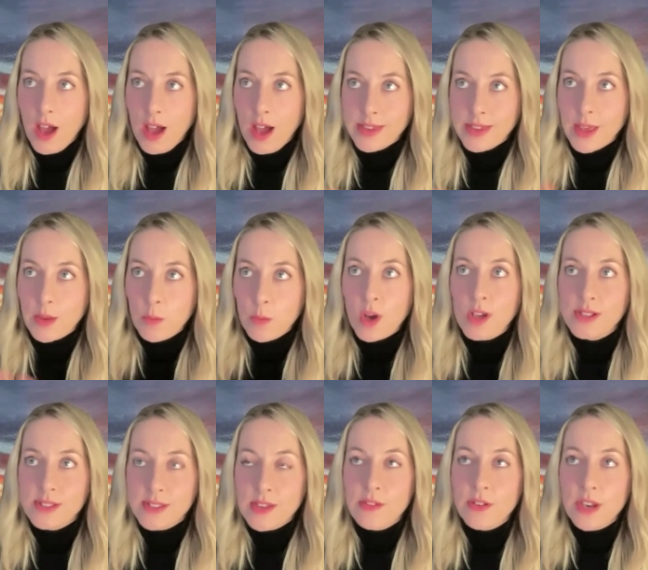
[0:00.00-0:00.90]
I think what
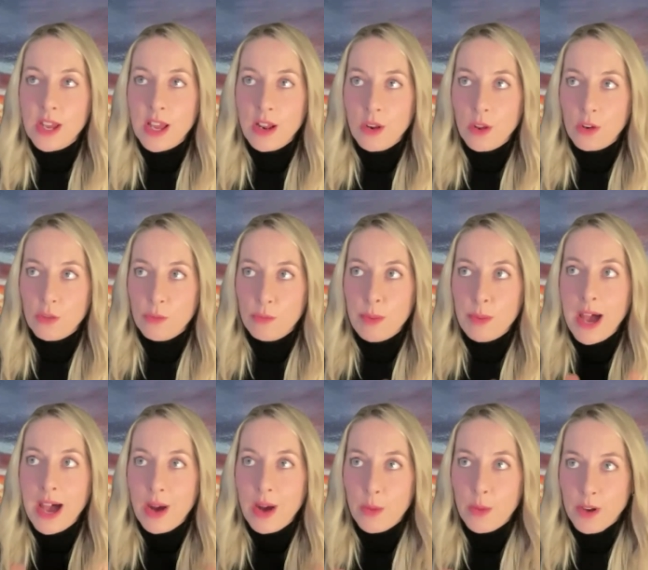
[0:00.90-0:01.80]
has given it a lot of
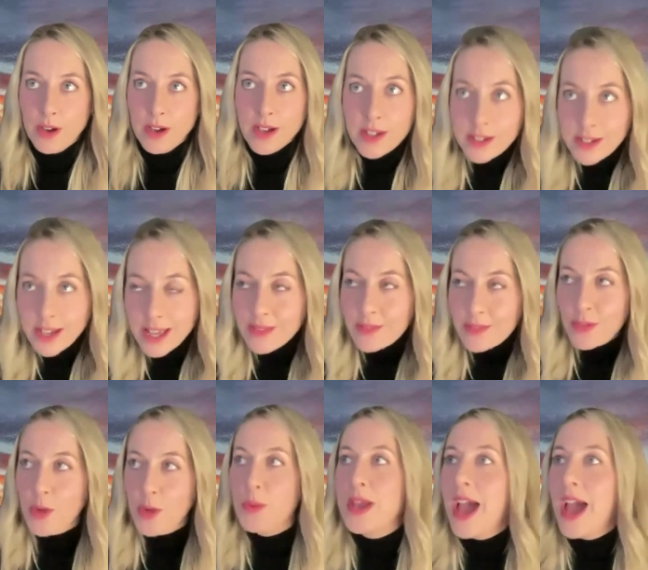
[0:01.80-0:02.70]
power,
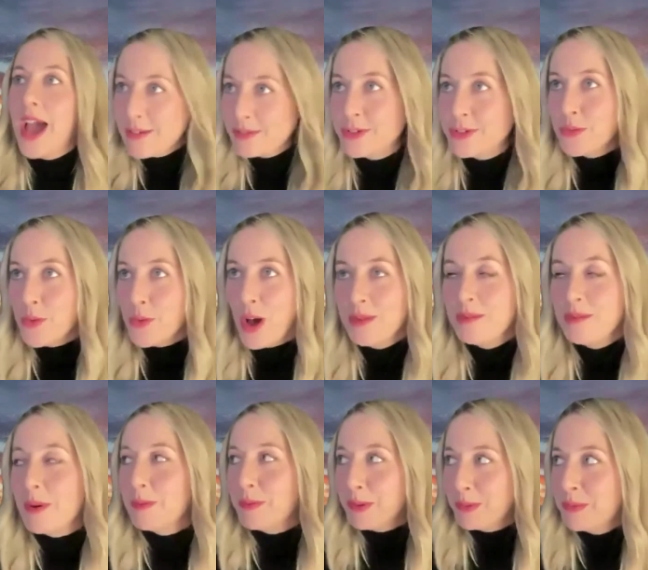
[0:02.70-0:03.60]
even though we haven't
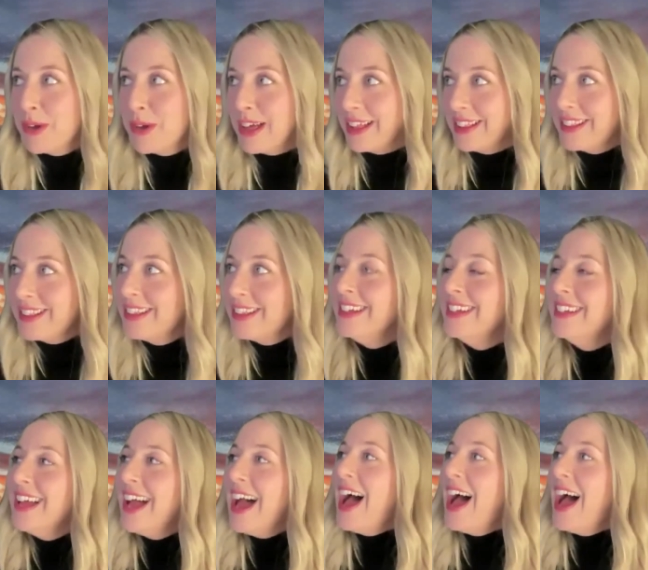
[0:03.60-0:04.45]
won, but we will,